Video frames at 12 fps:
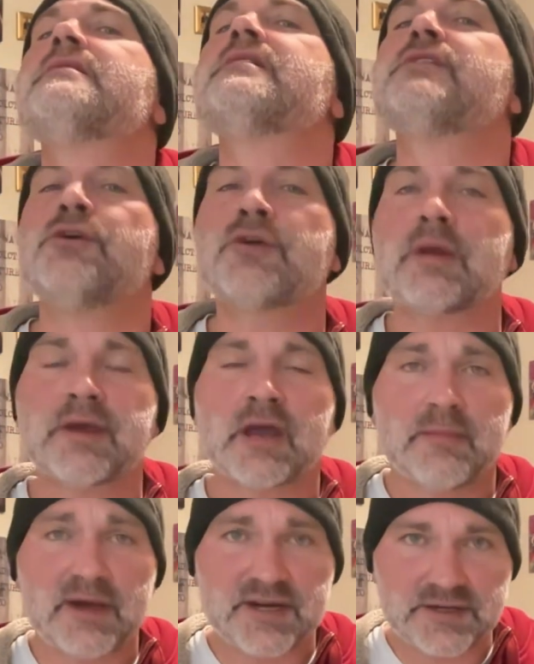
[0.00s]
you can
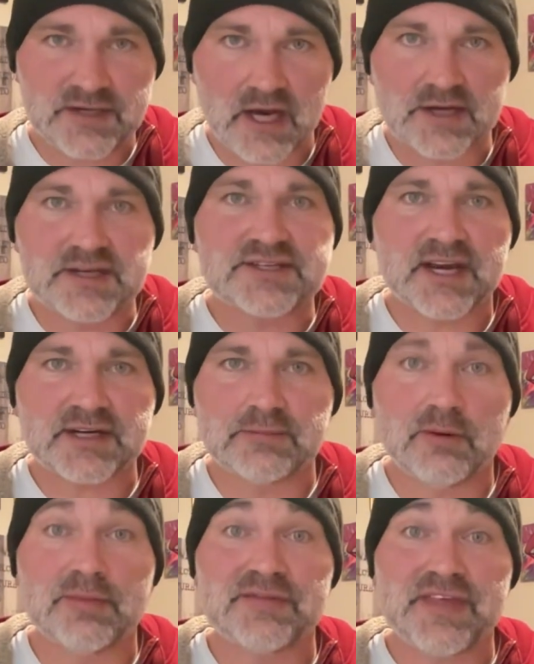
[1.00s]
become
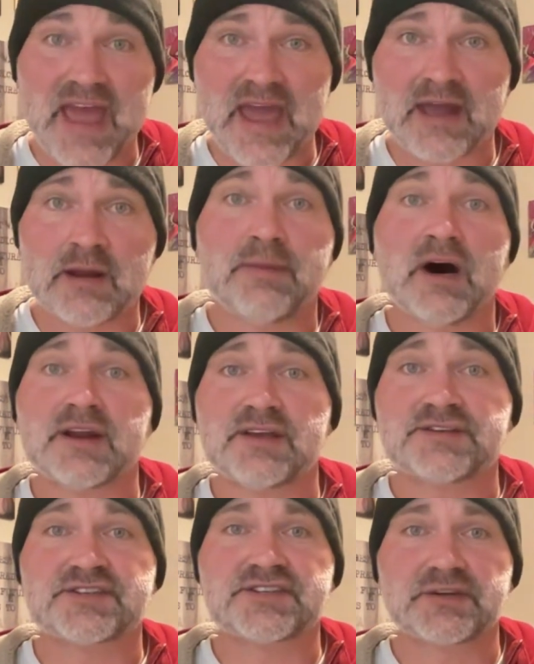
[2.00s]
undetectable, but the
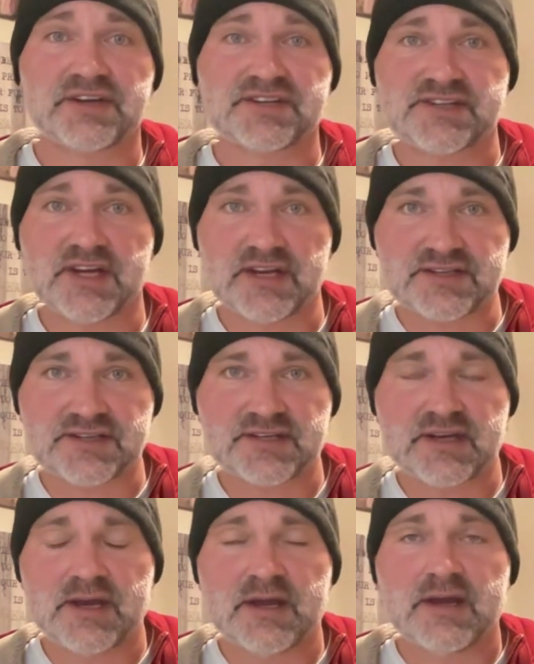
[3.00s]
antibodies still exist.
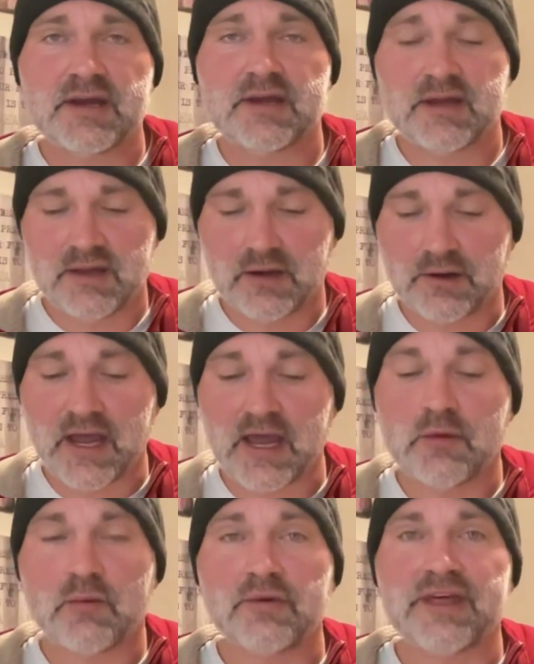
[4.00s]

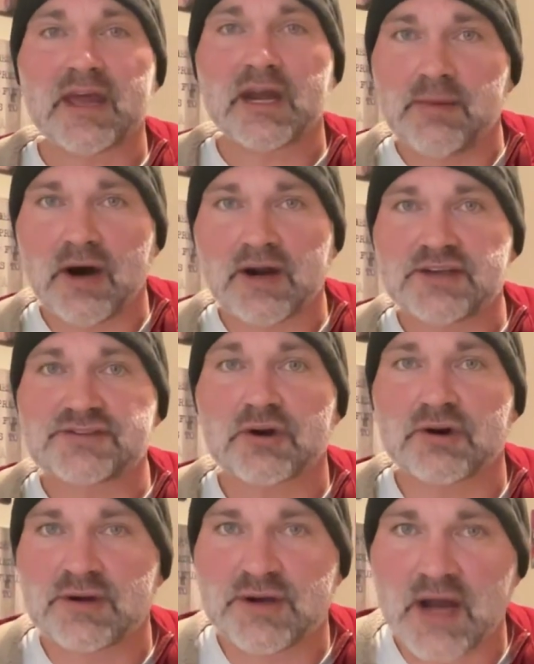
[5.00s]
Okay, well, the antibodies
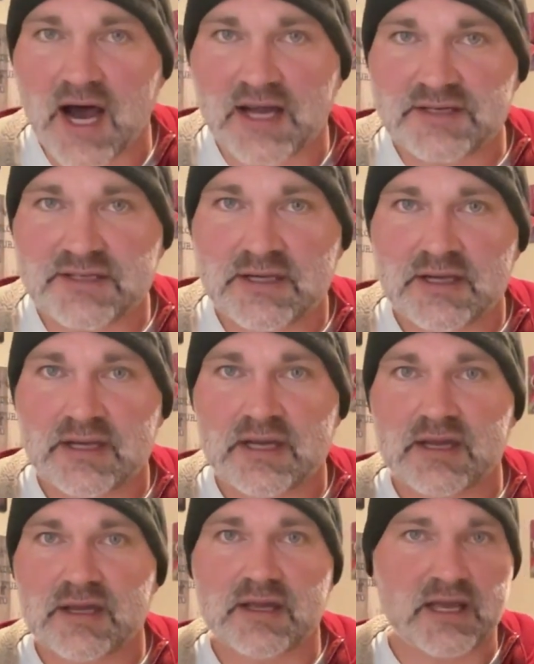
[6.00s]
are not
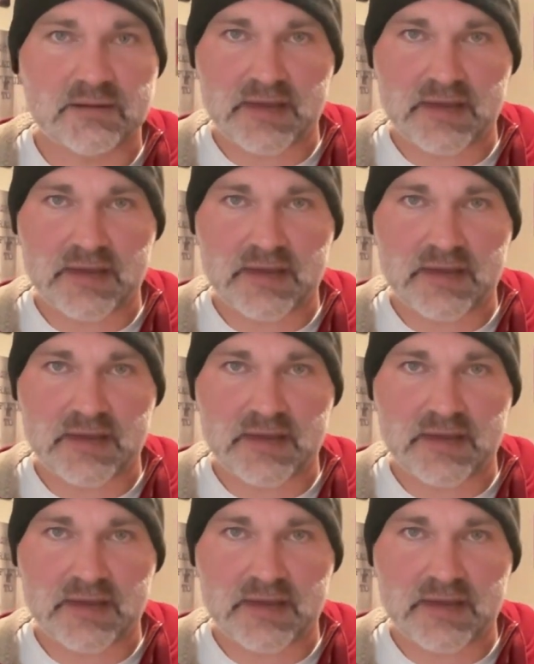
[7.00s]
in